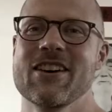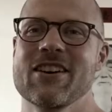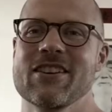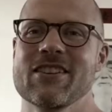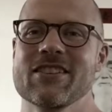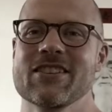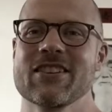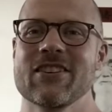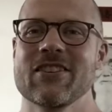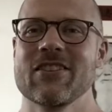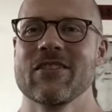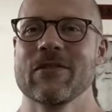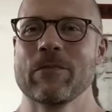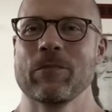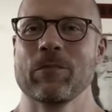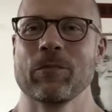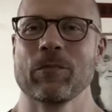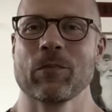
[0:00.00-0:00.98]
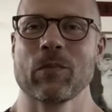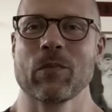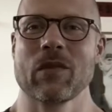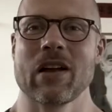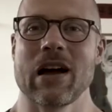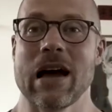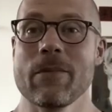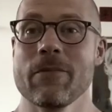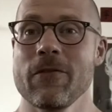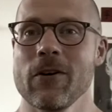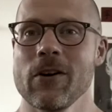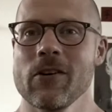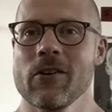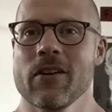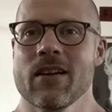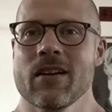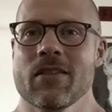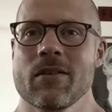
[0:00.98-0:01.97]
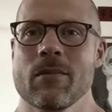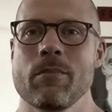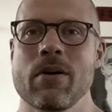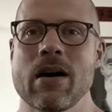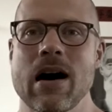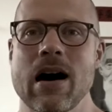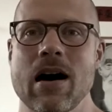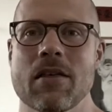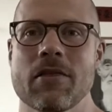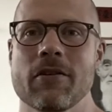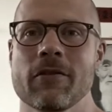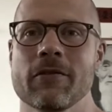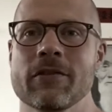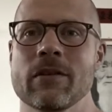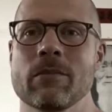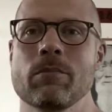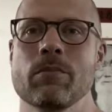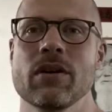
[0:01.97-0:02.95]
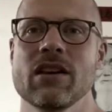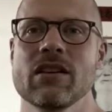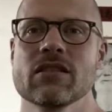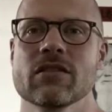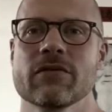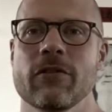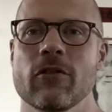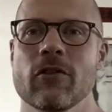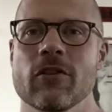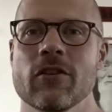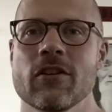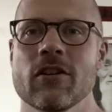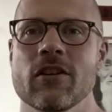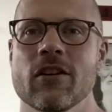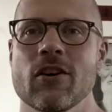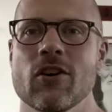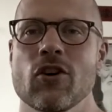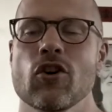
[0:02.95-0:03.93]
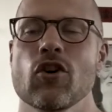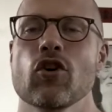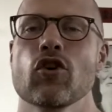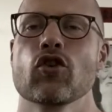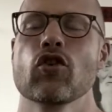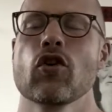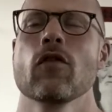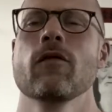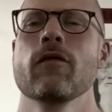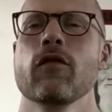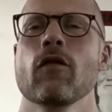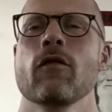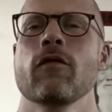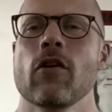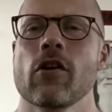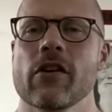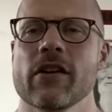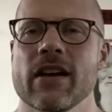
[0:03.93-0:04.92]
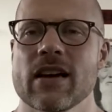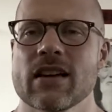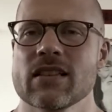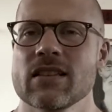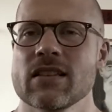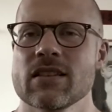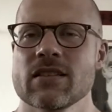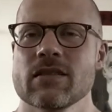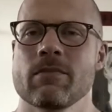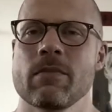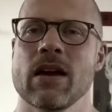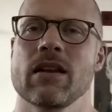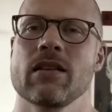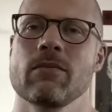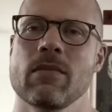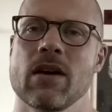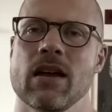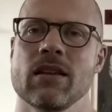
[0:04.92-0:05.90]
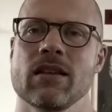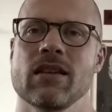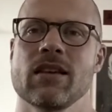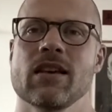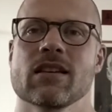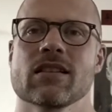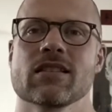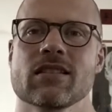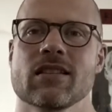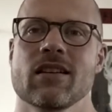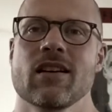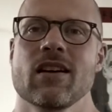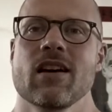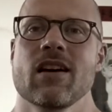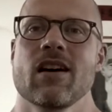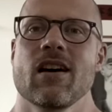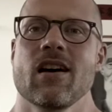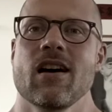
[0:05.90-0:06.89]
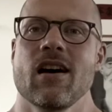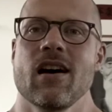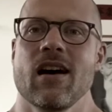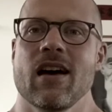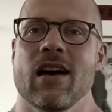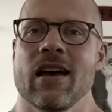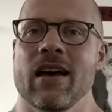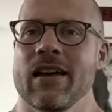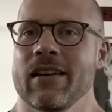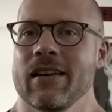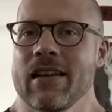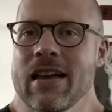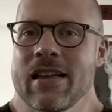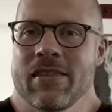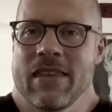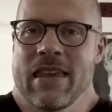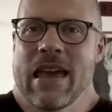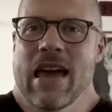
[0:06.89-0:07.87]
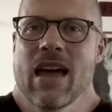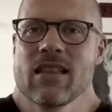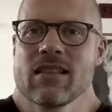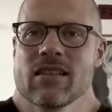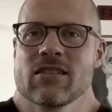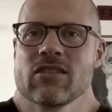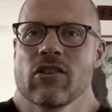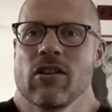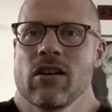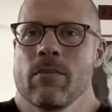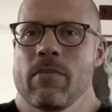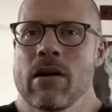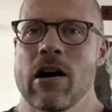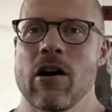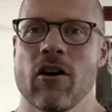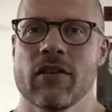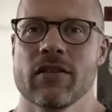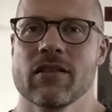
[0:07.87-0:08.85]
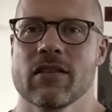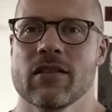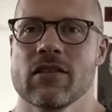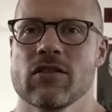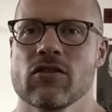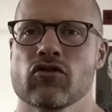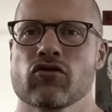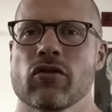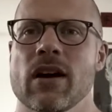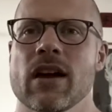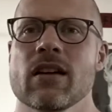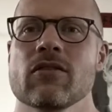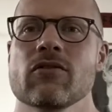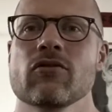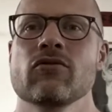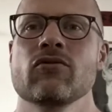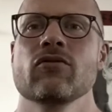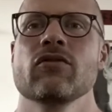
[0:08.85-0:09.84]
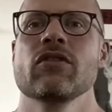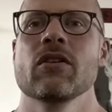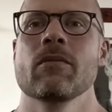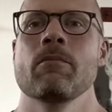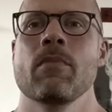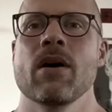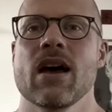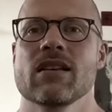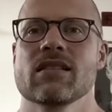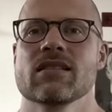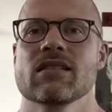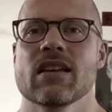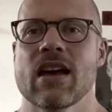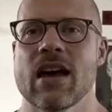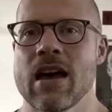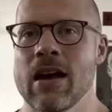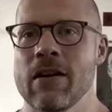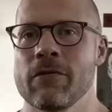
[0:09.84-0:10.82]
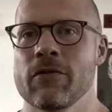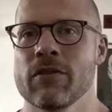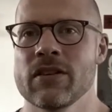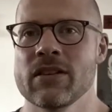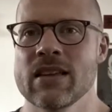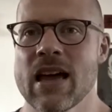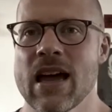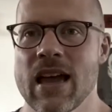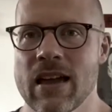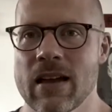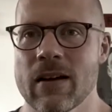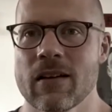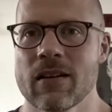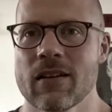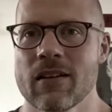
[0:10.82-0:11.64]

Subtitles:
So I'm following the path of the peaceful Kung Fu warrior since many, many years. And at the end, it's all about trying to do your best every day.